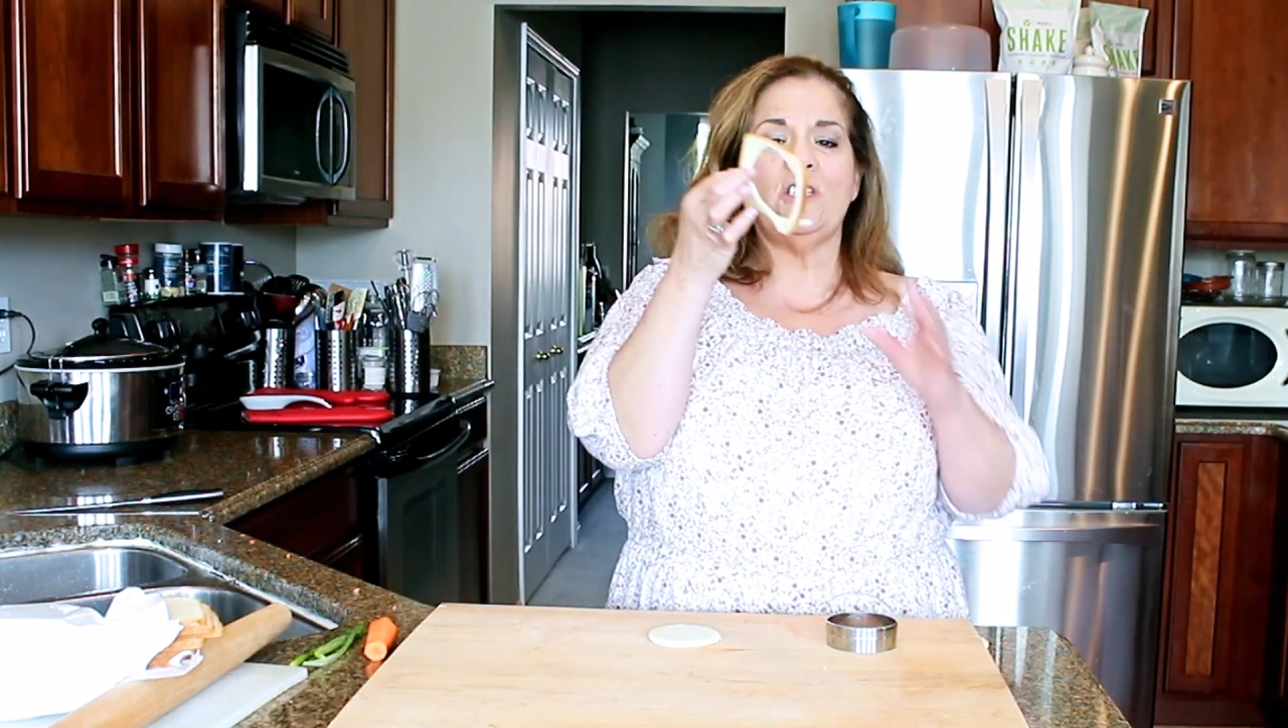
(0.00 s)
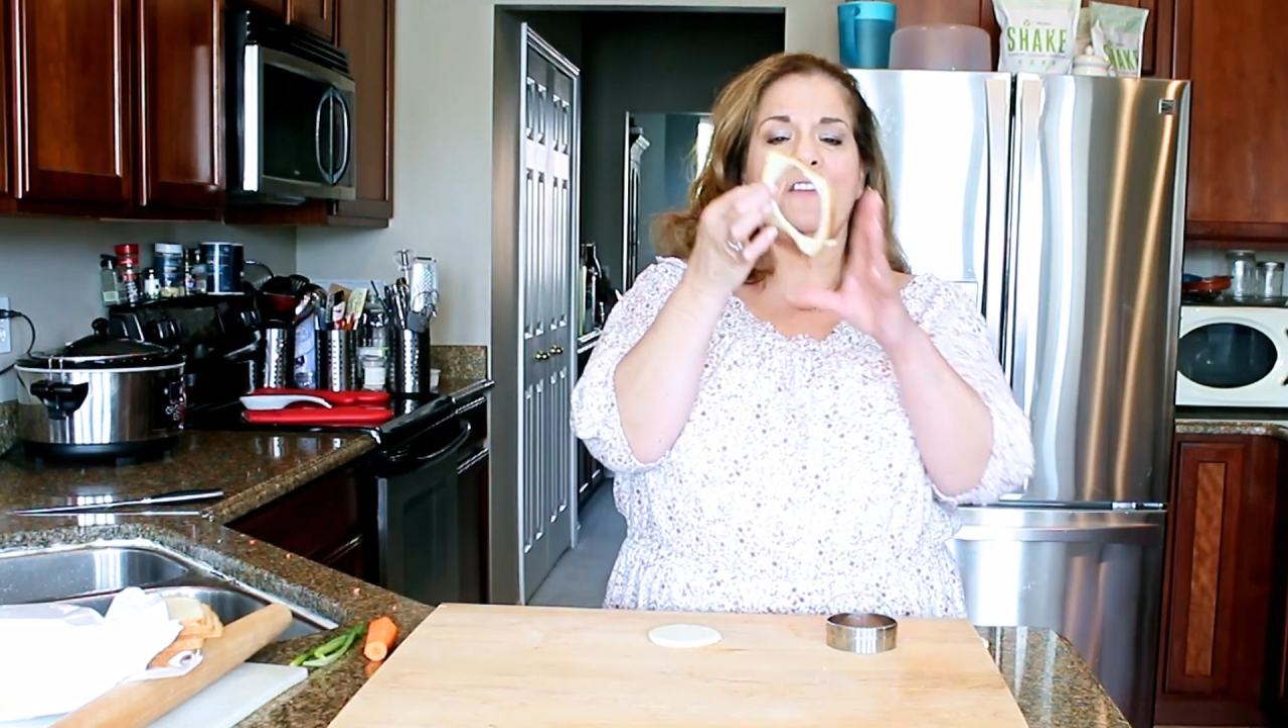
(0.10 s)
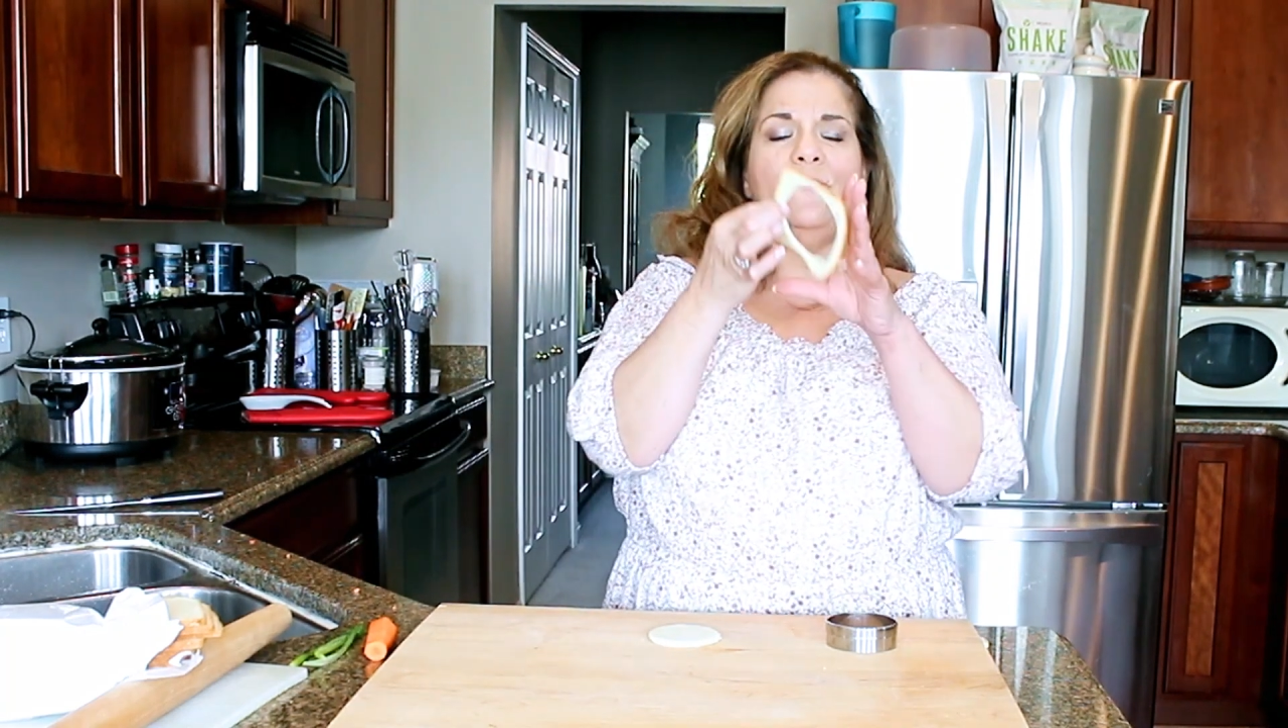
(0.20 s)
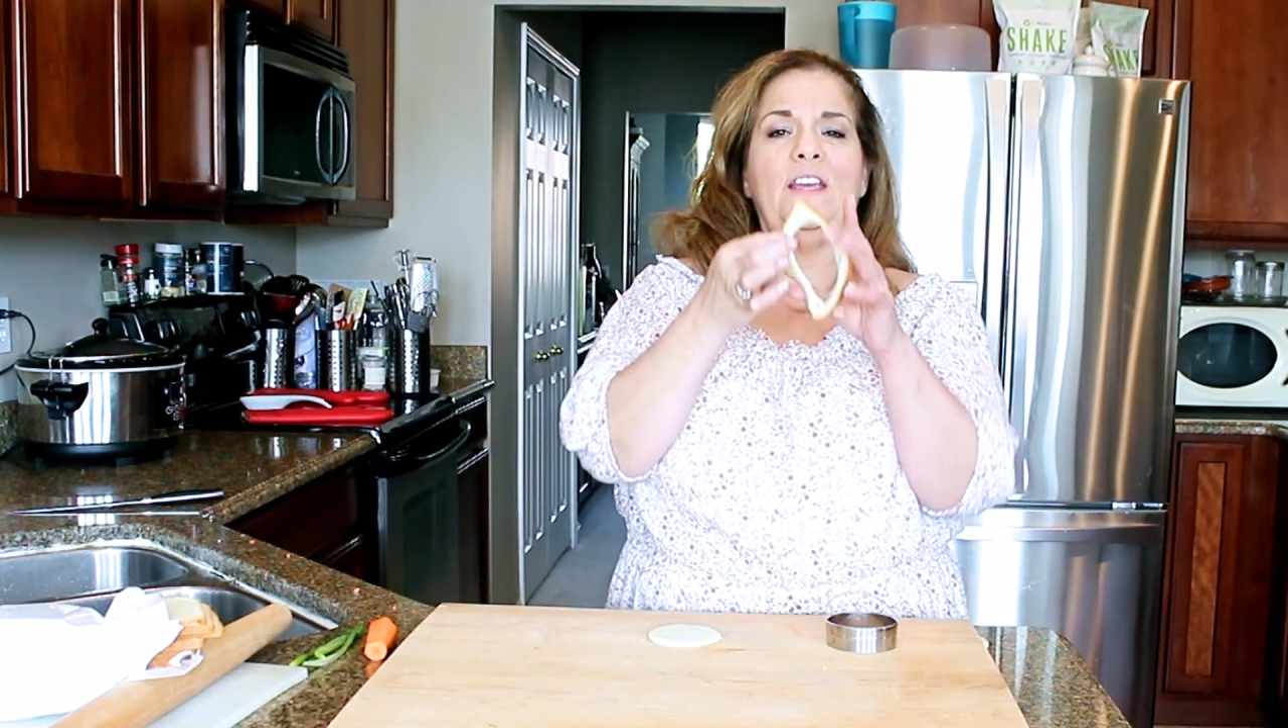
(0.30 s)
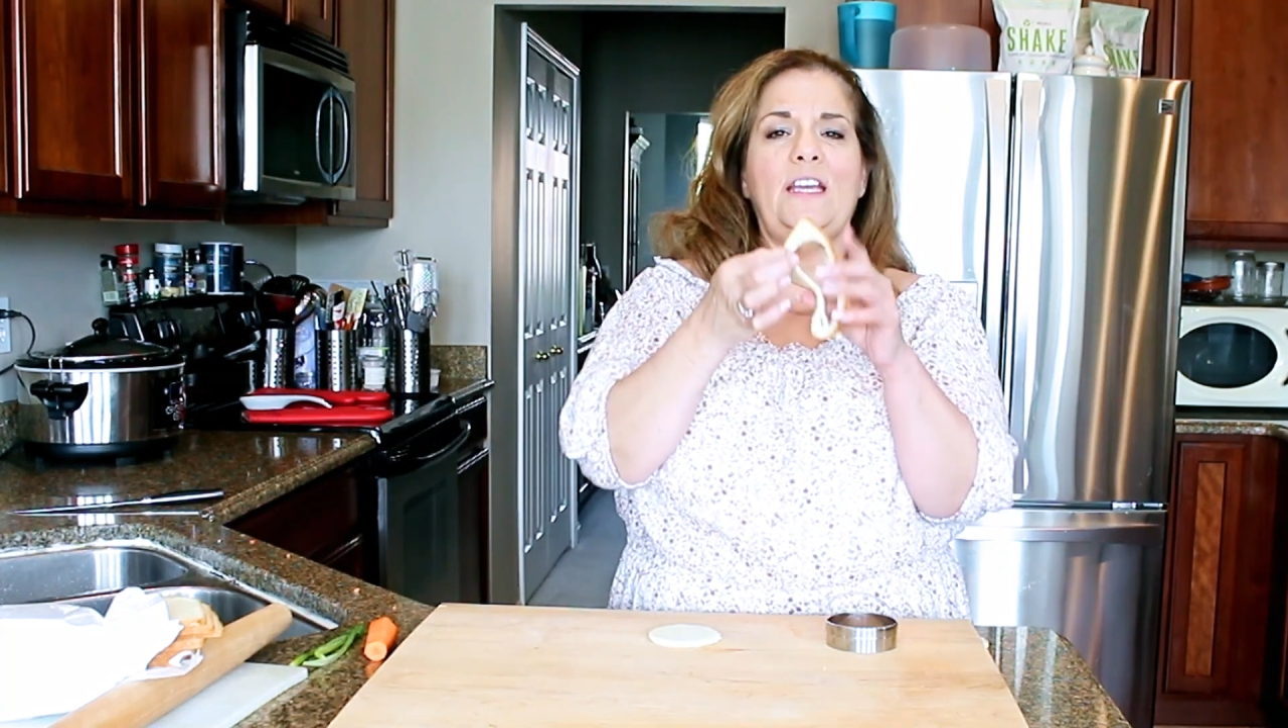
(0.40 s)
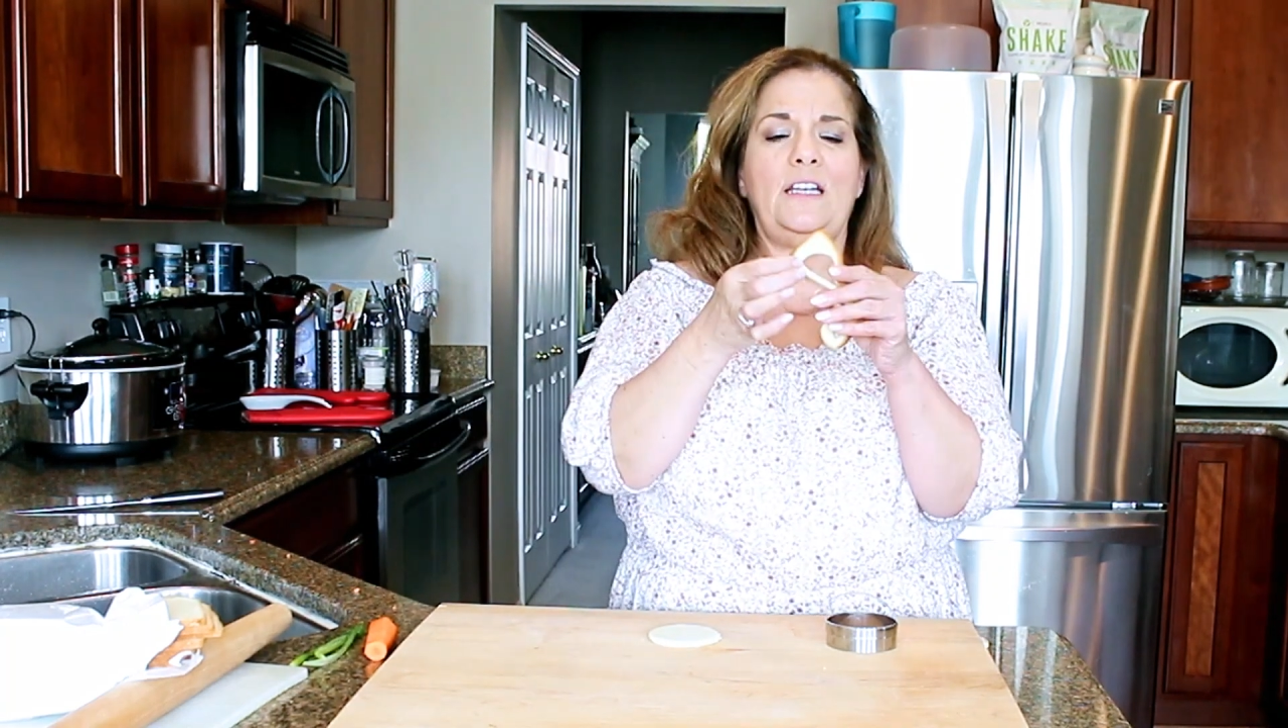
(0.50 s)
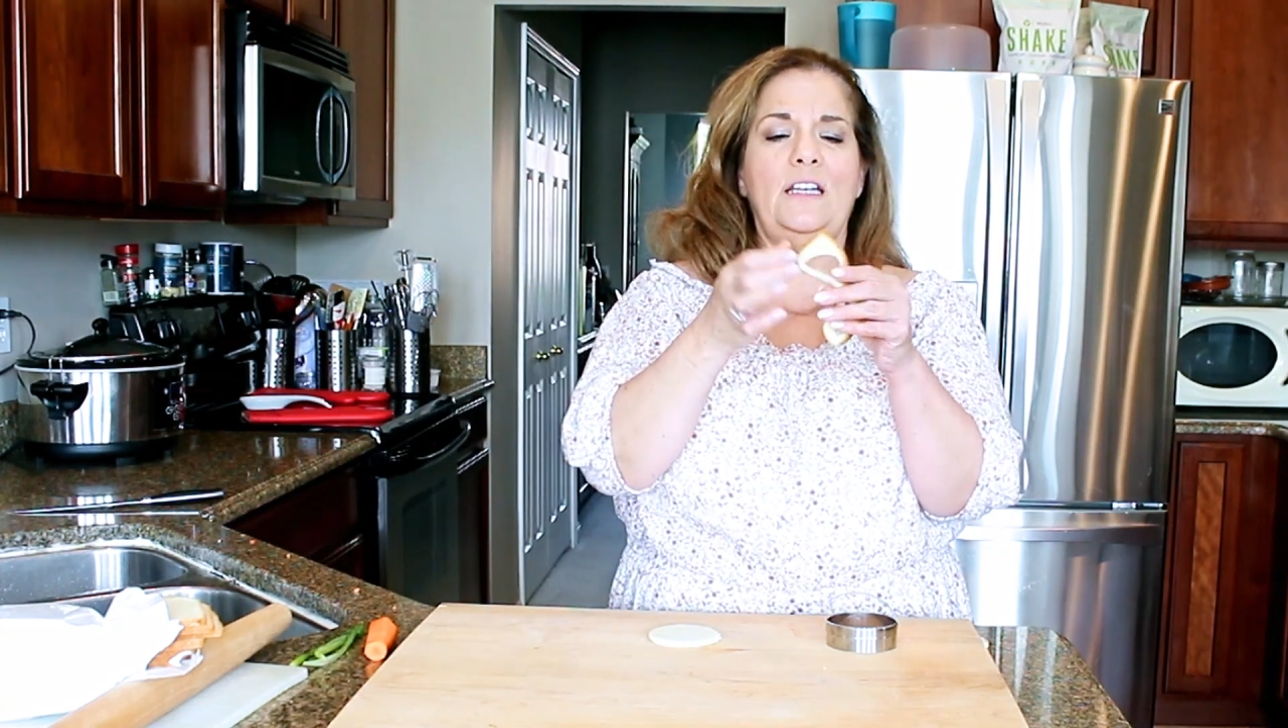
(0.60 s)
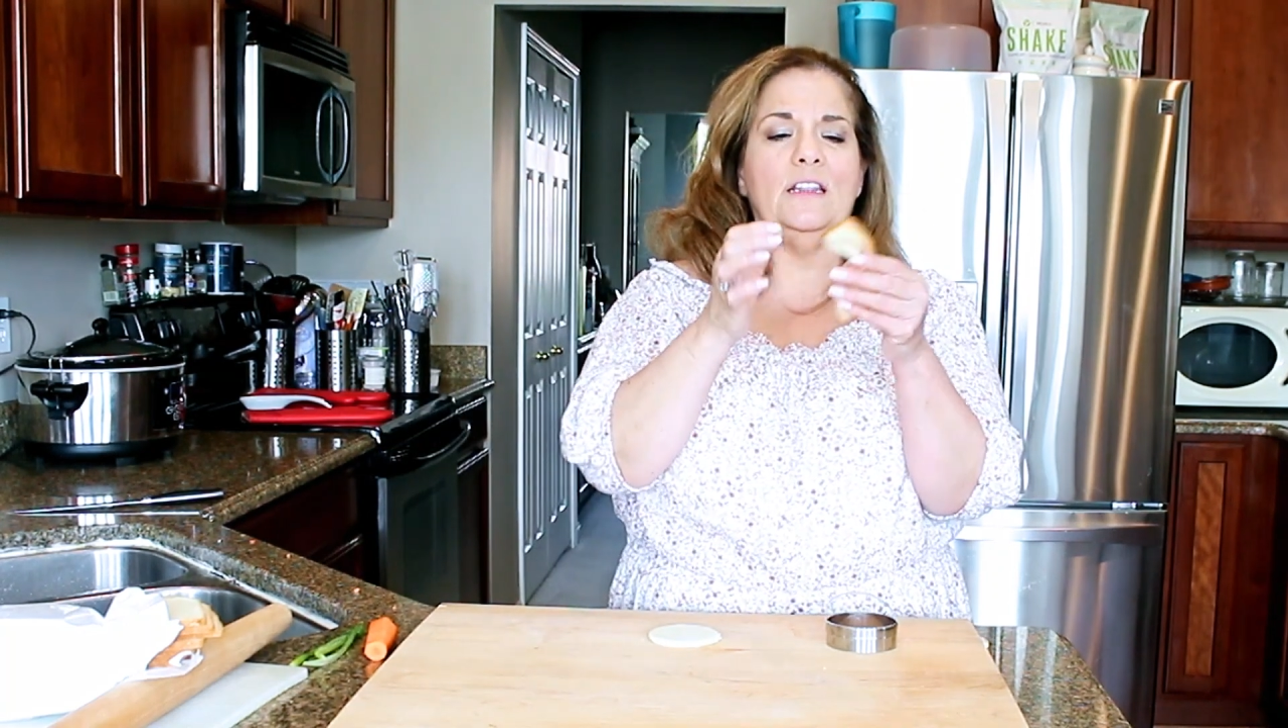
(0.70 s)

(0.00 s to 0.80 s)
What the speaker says: to feed